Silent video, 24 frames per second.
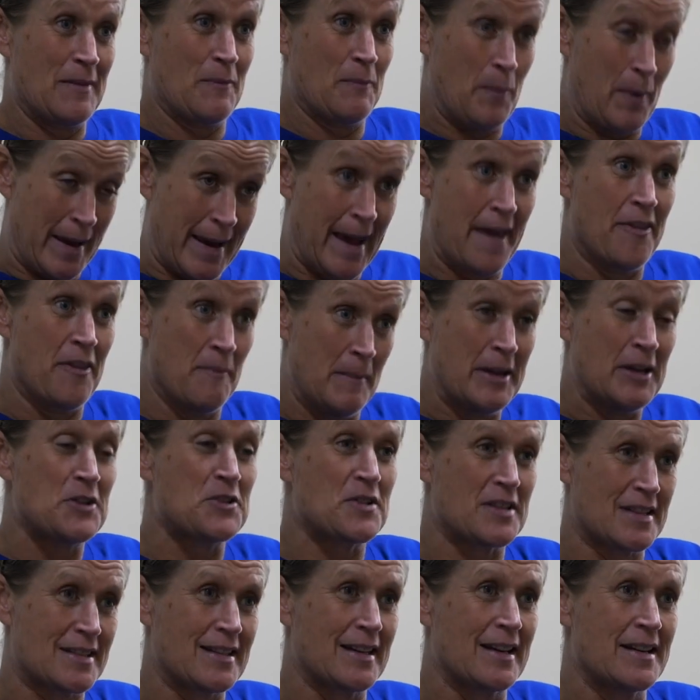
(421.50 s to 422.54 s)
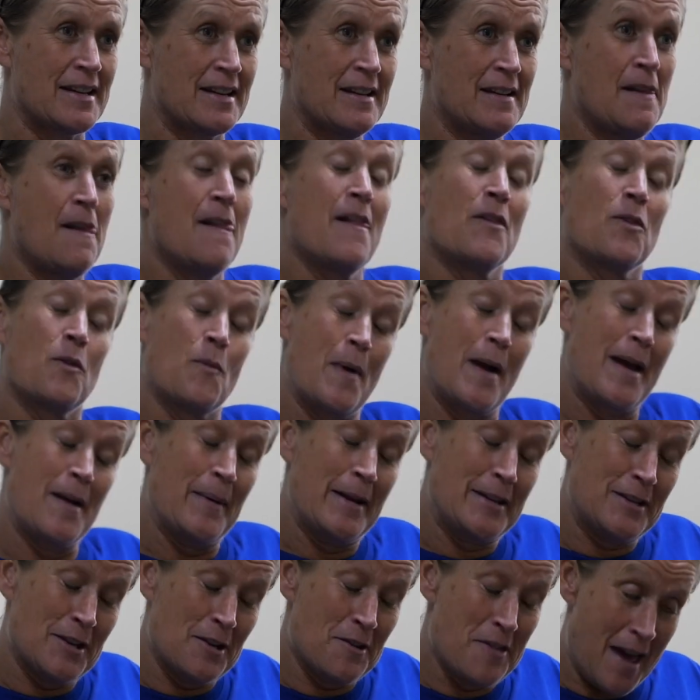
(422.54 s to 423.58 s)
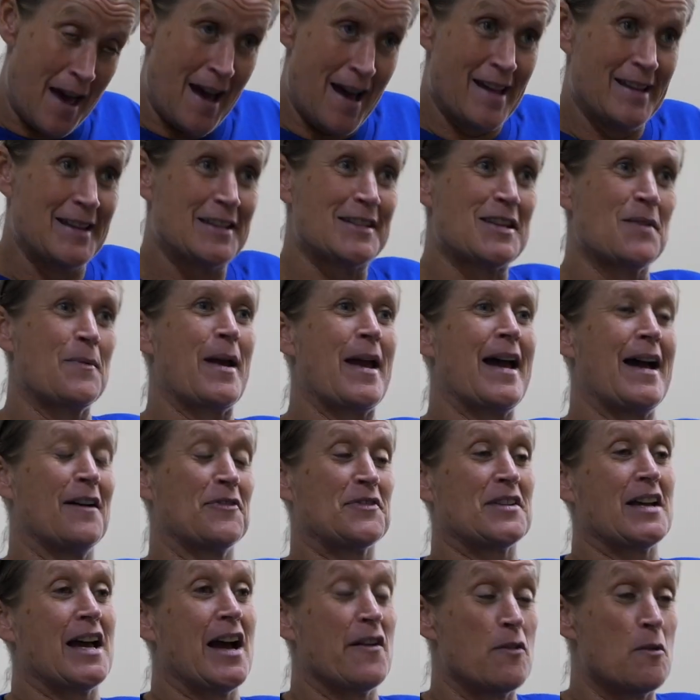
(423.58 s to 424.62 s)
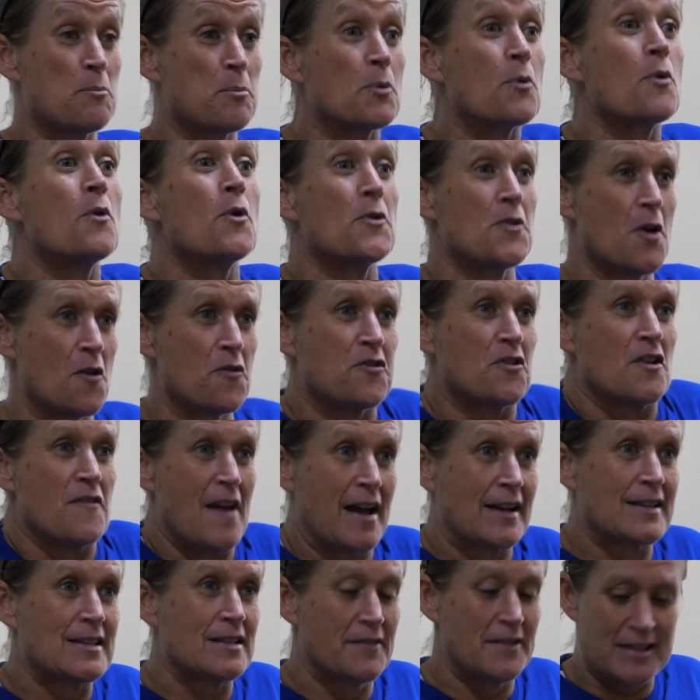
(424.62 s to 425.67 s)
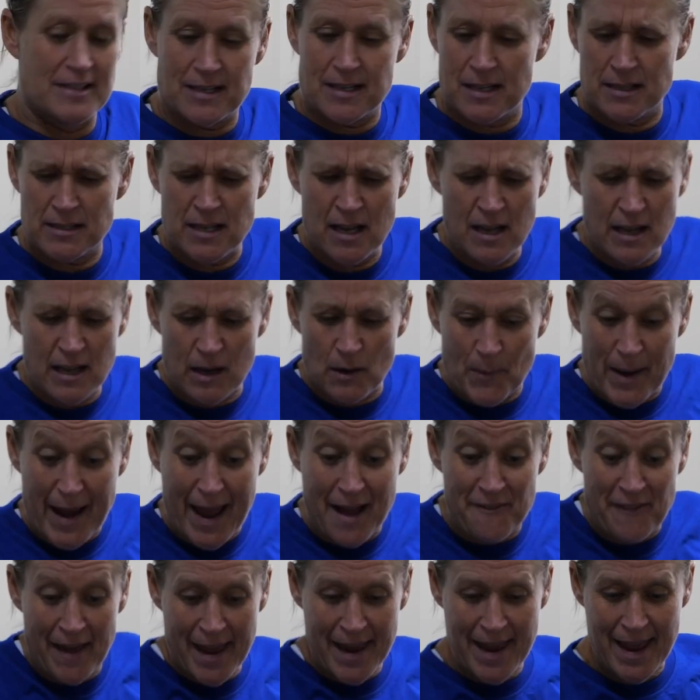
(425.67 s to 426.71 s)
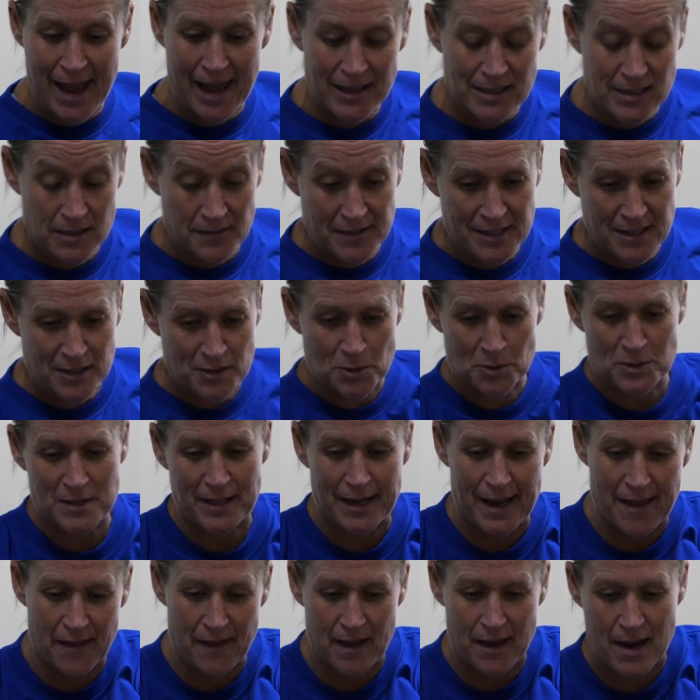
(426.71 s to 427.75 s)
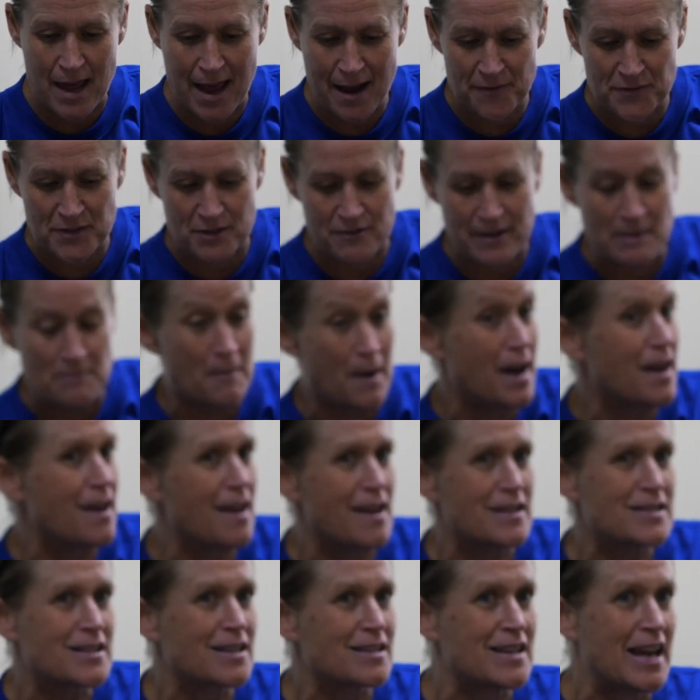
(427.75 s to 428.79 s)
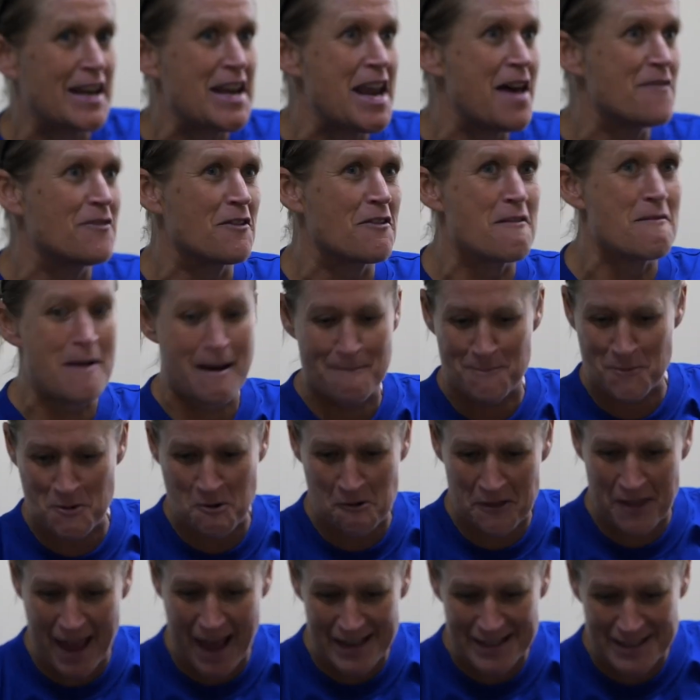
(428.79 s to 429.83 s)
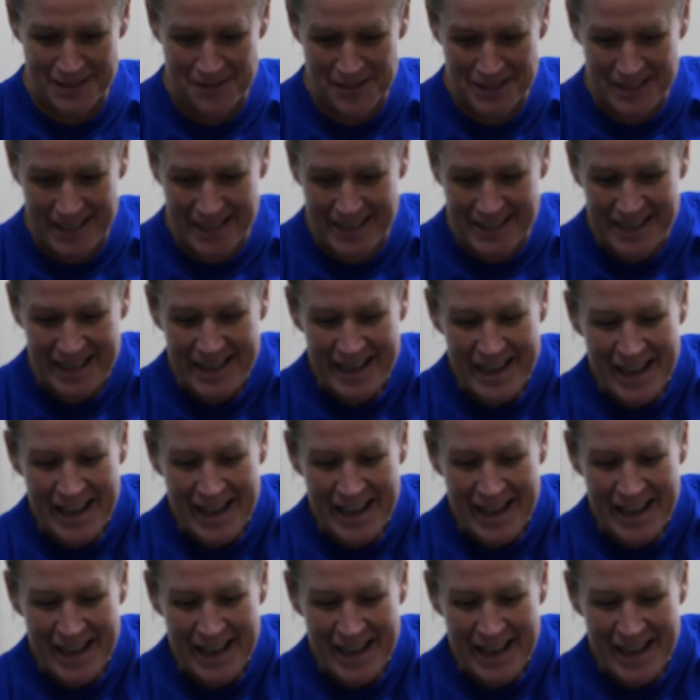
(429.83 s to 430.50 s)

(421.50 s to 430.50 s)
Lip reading: get them interested. The way we do that is that we have to have a broad offer of activities, and we have 8 activities altogether. And I have to read my list because I never remember all the activities.